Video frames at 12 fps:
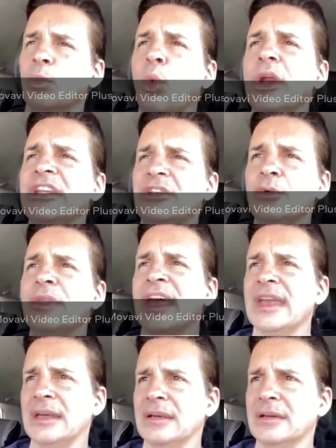What do you do
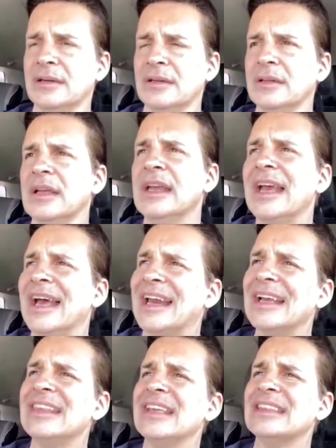then?
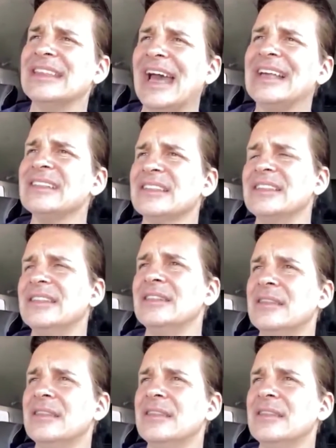And I think that's